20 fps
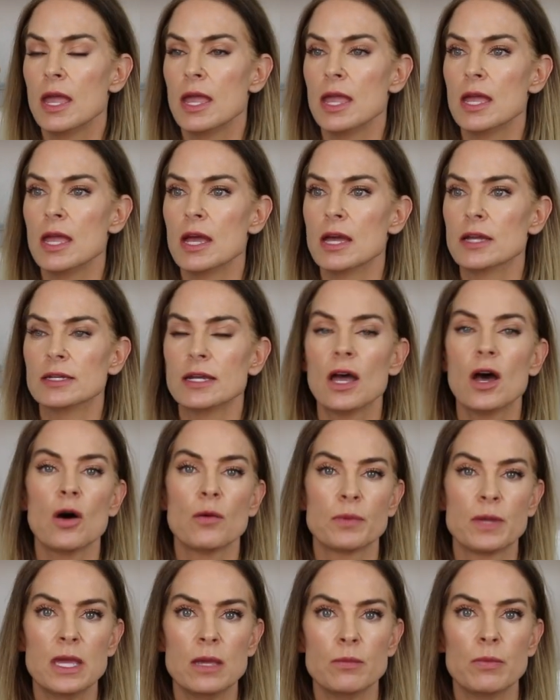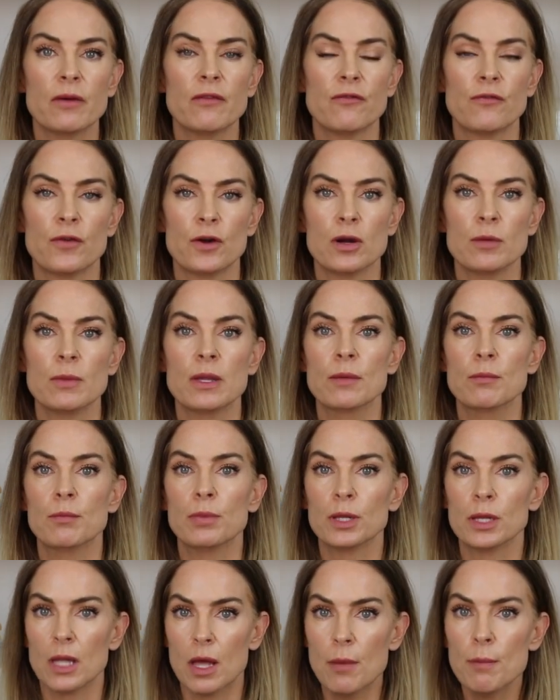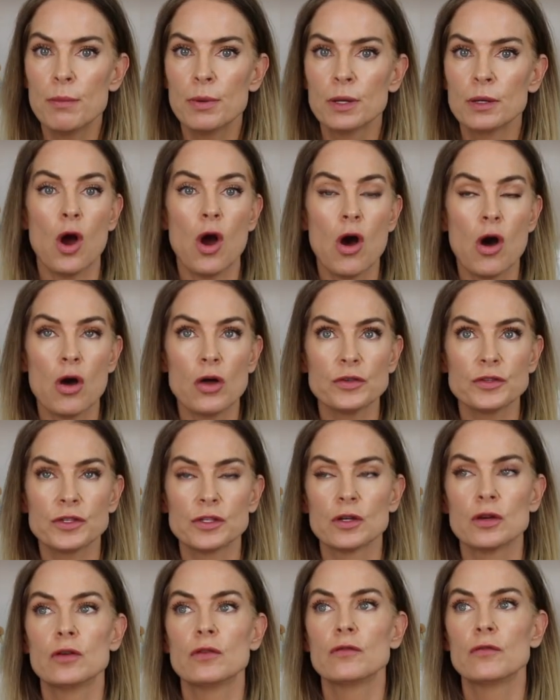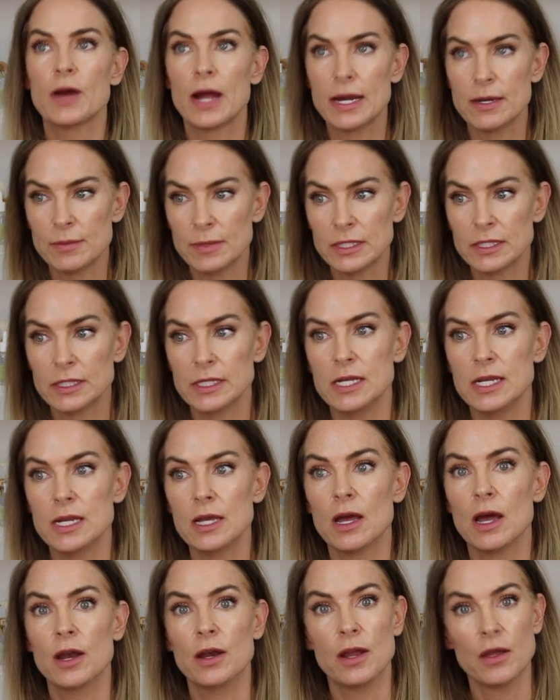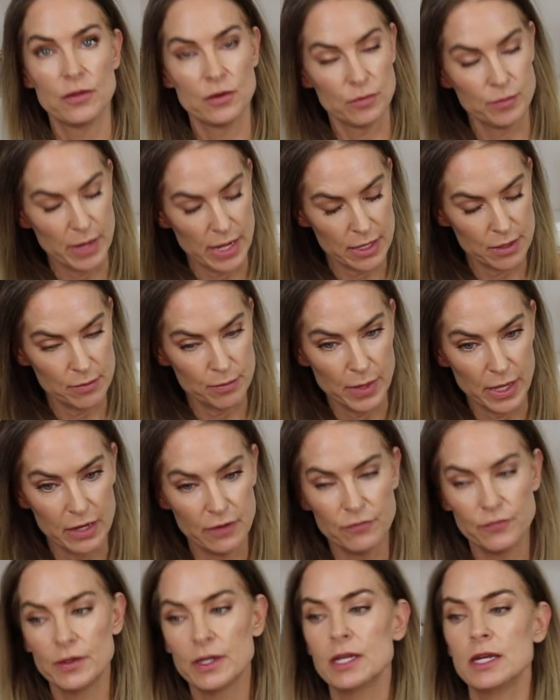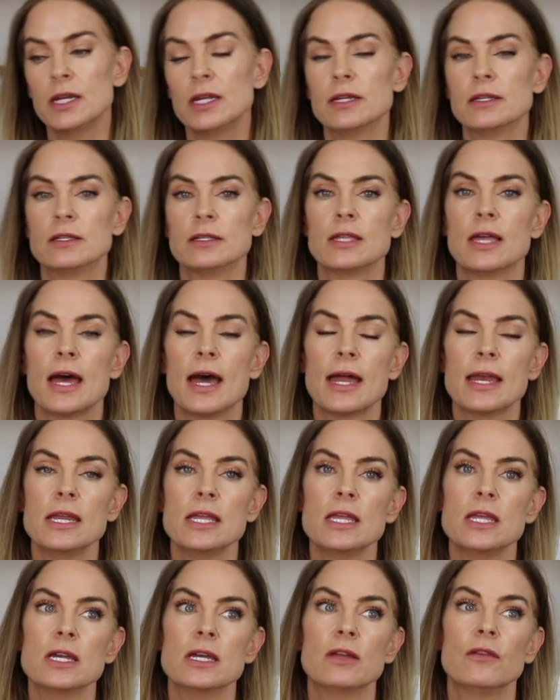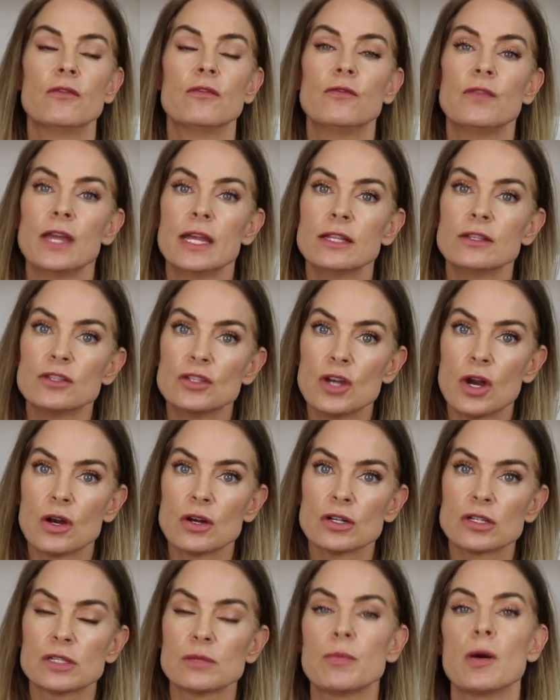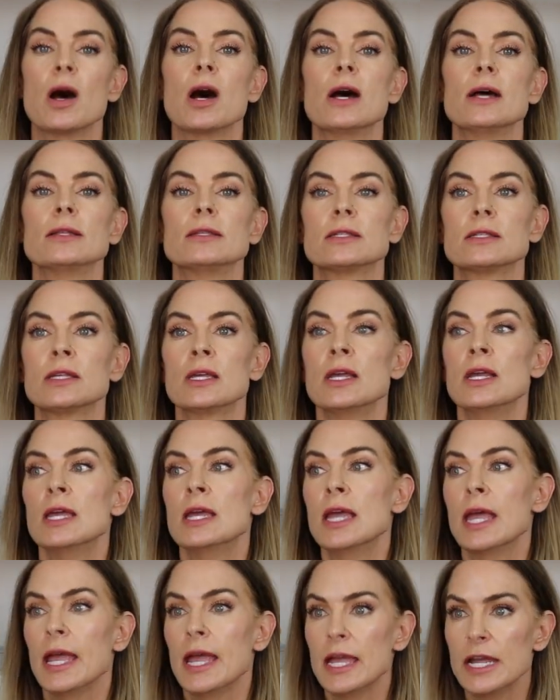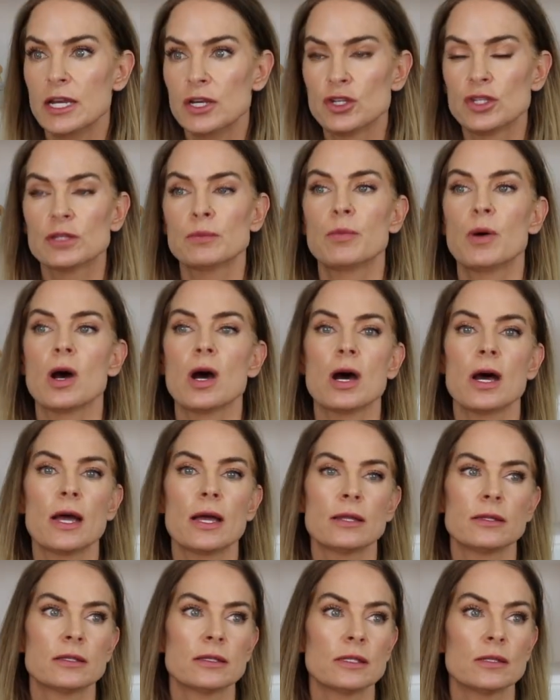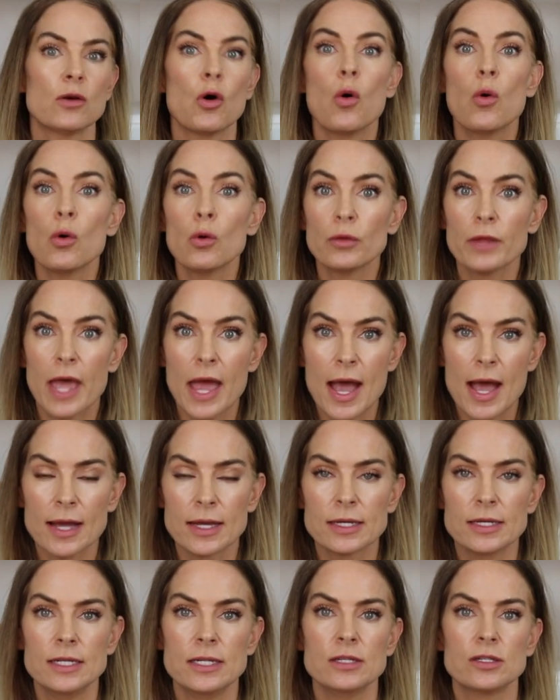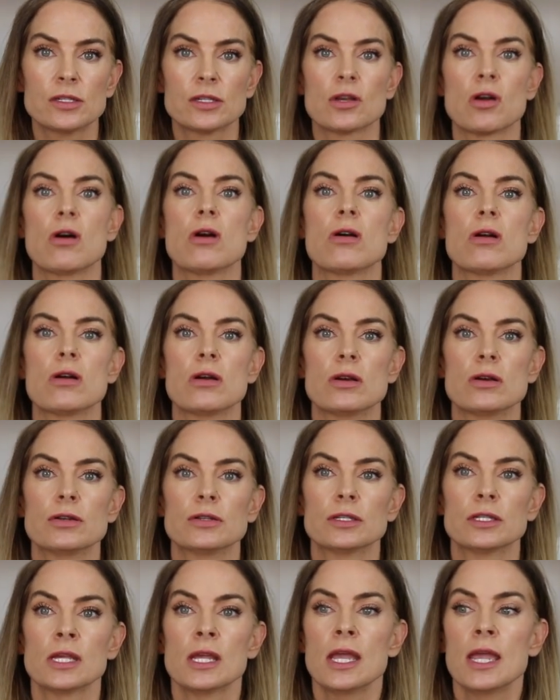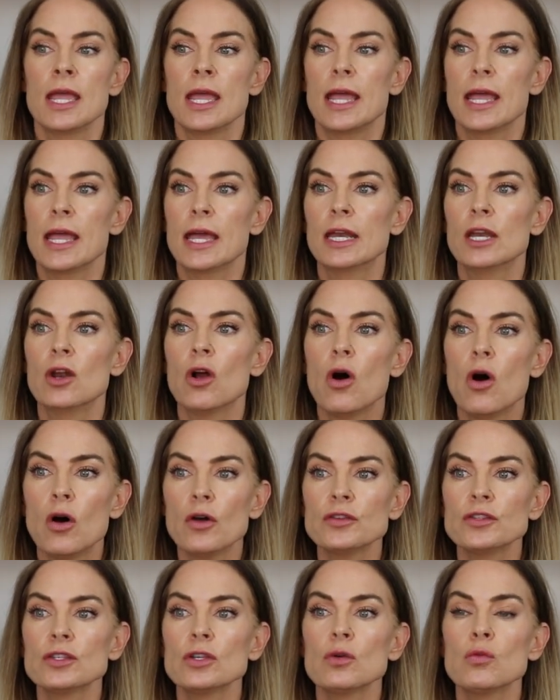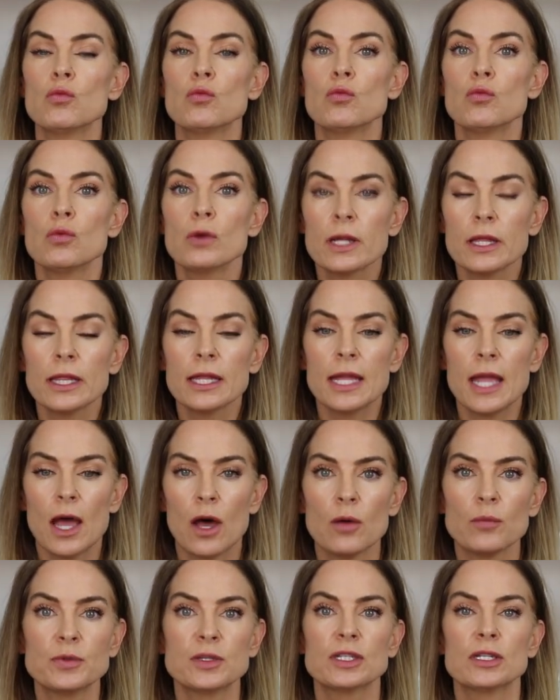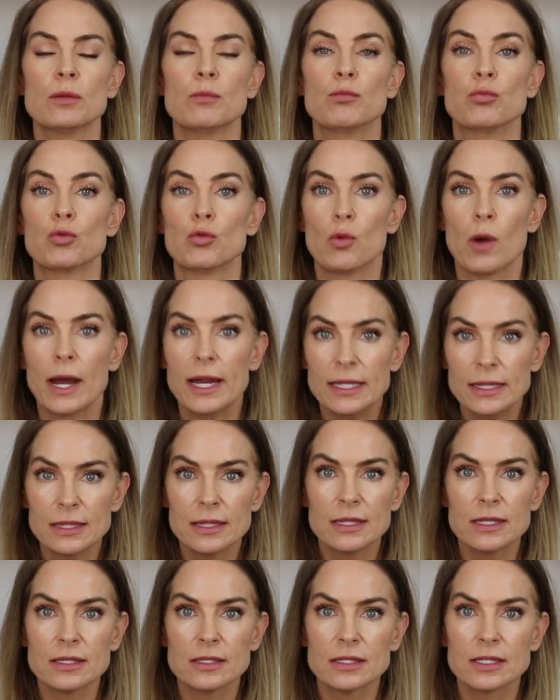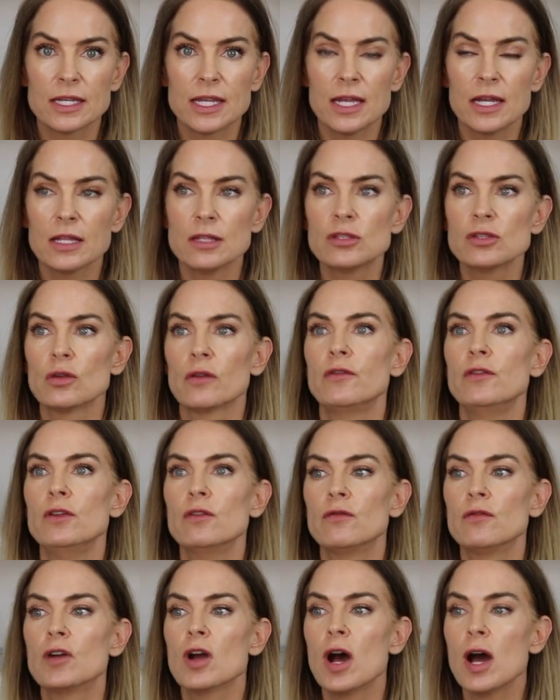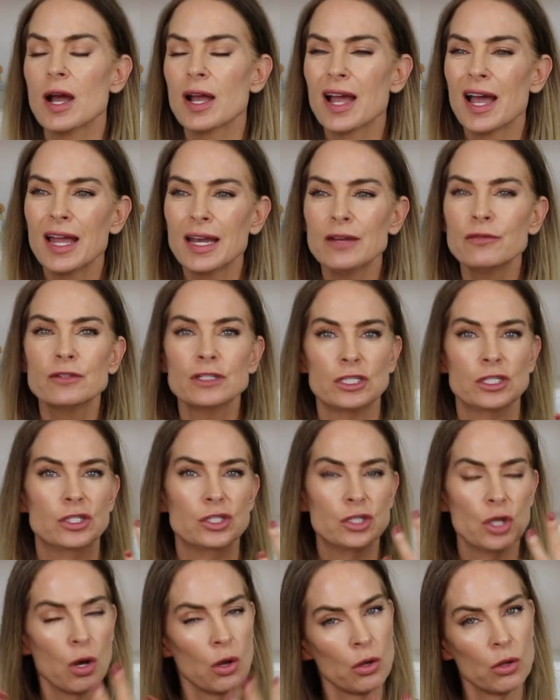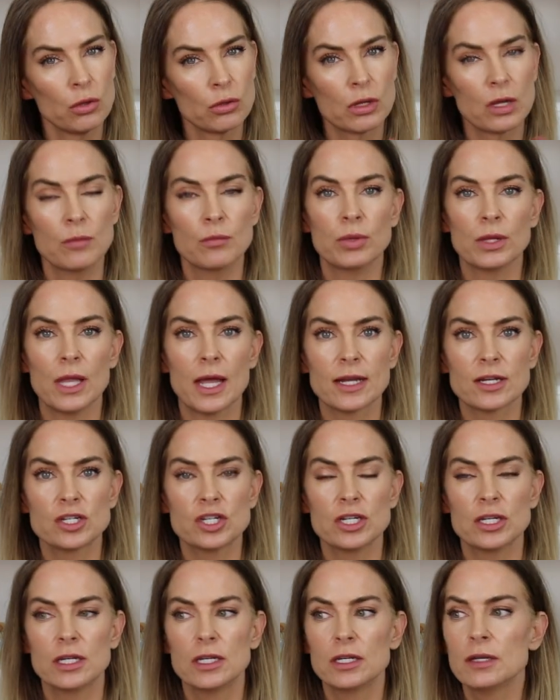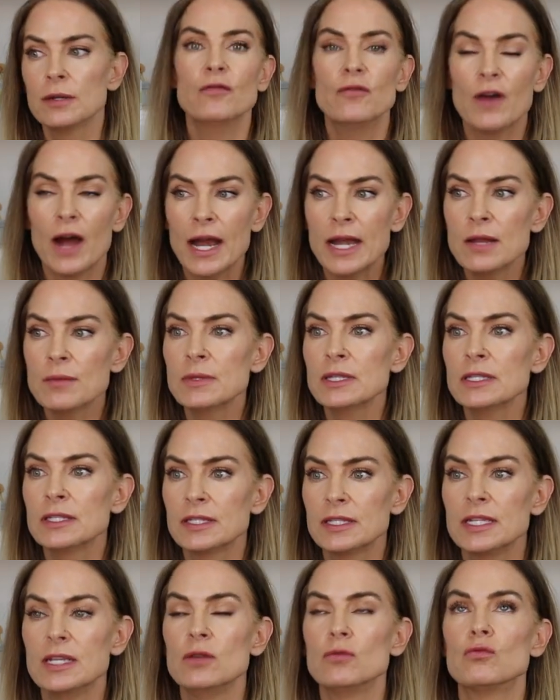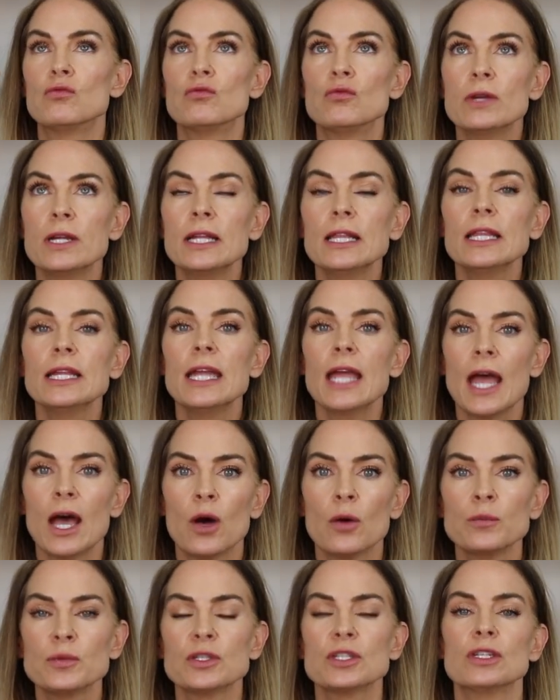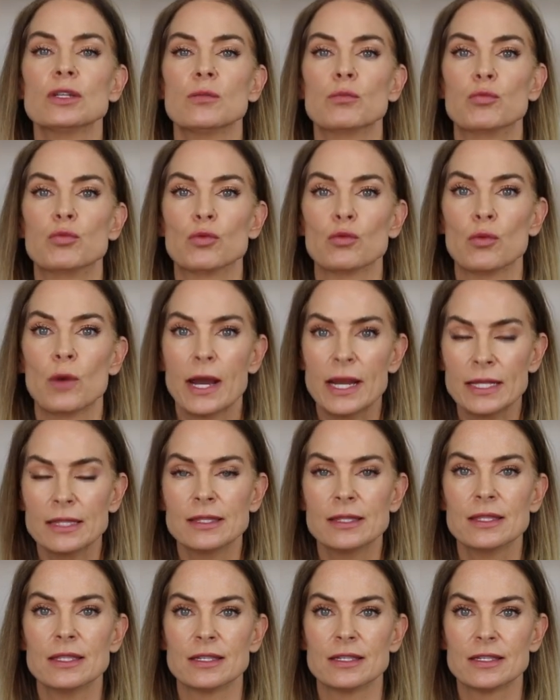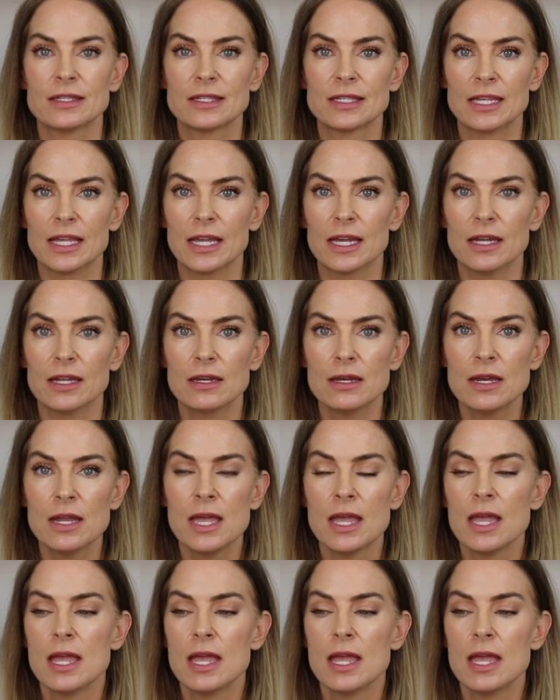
and to help keep it firm and plump. Also, vitamin C, another benefit is that it fades dark spots, age spots, old acne scars, and it also really helps to brighten the skin. So if you've got kind of a dull complexion, vitamin C really helps to brighten the skin,